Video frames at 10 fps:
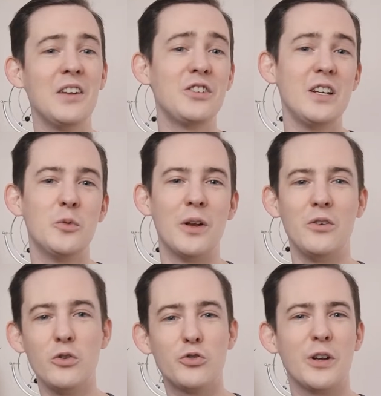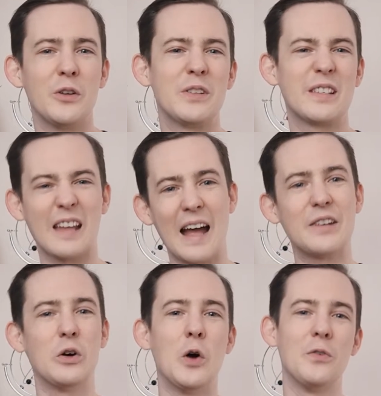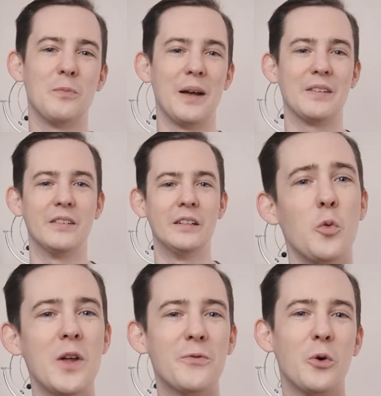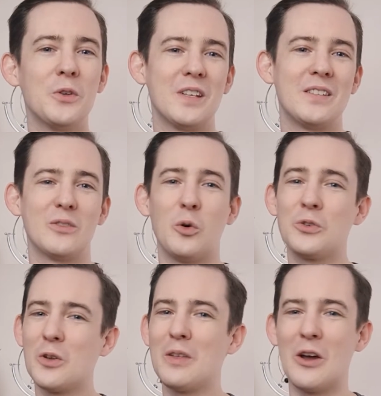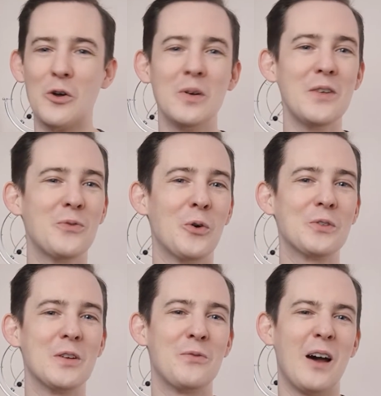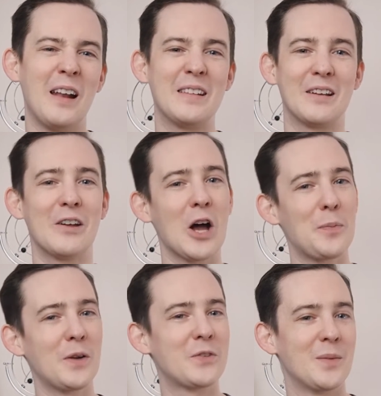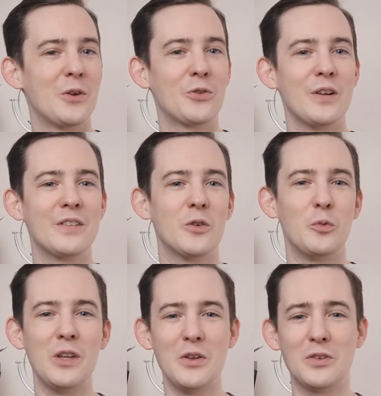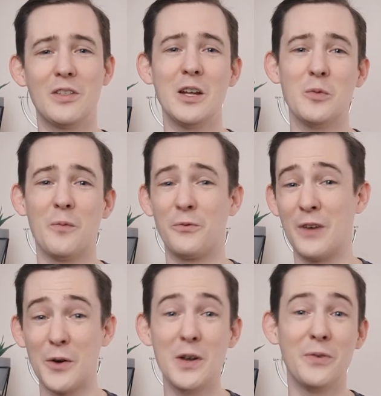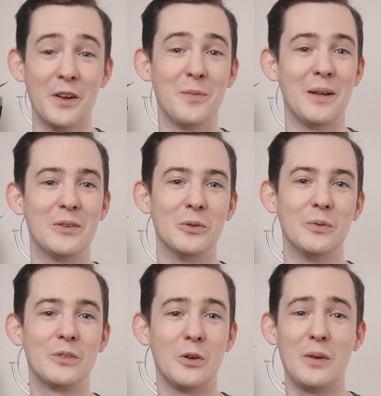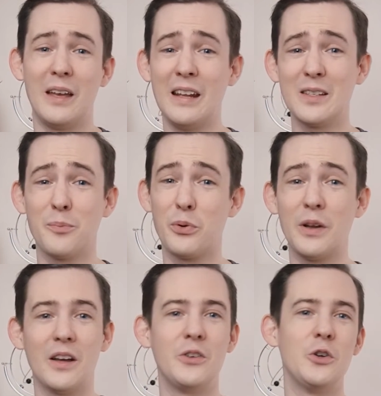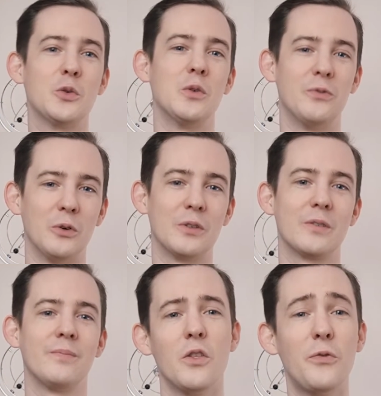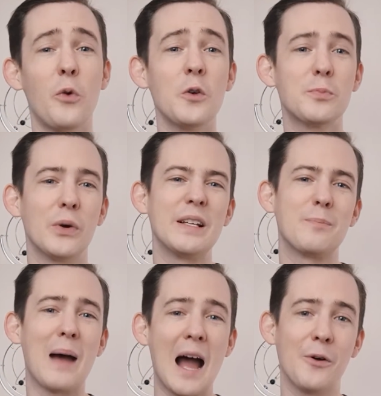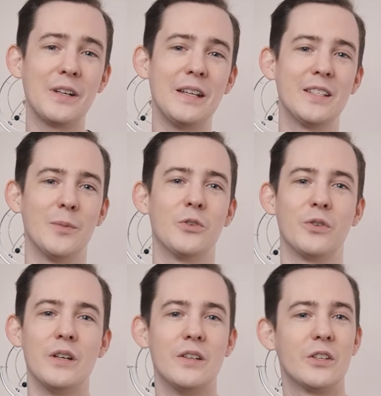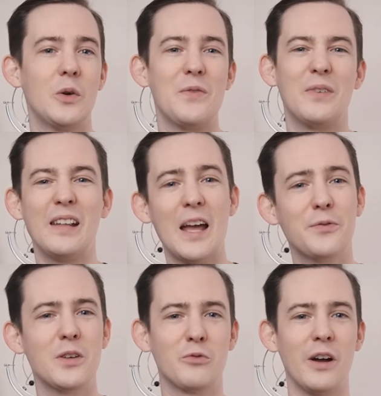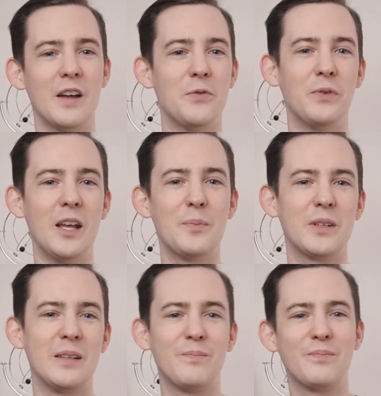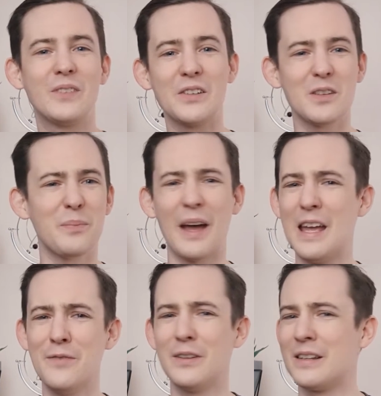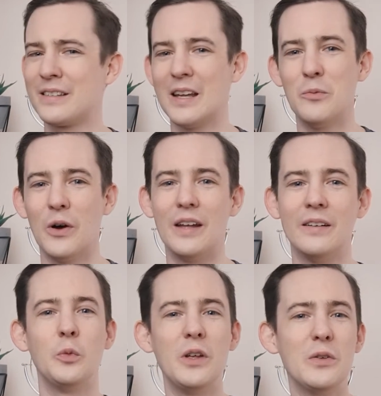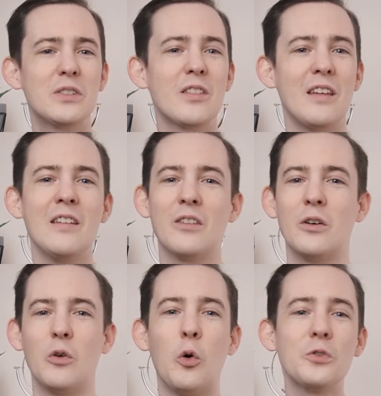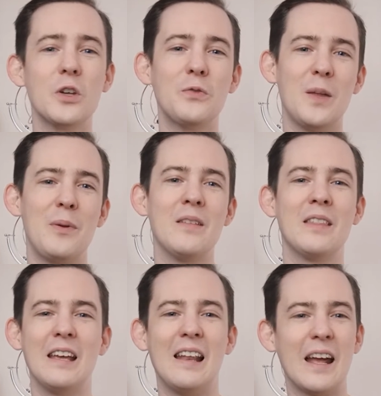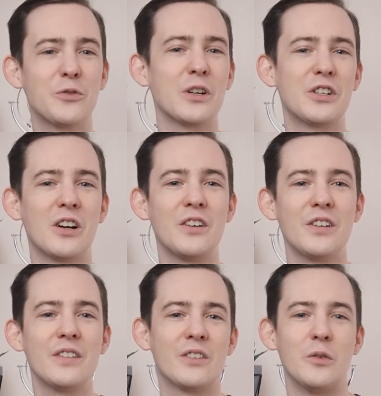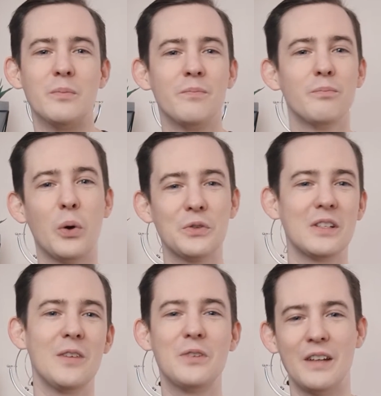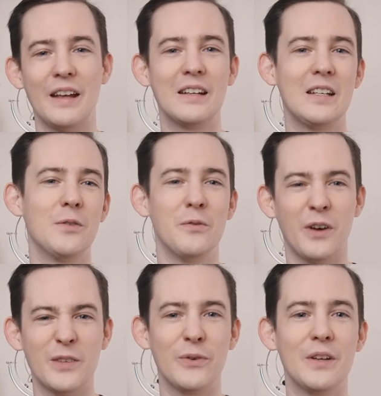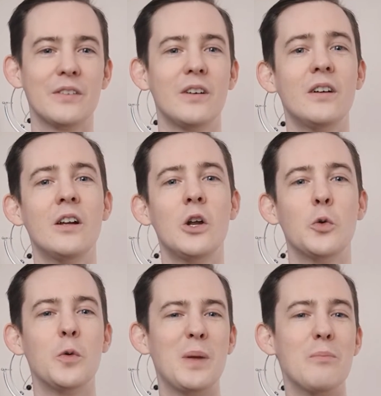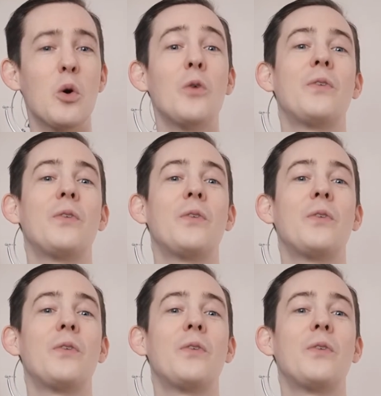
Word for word: energy when neutrinos scatter off of matter. The weak force is also the only force that violates a couple of symmetries that we used to think were very fundamental, so it is a pretty unusual force. The force breaks parity symmetry, so if left and right are flipped, it doesn't behave in the same way. We used to think that also flipping the electric charges, so positive to negative and vice versa, would be more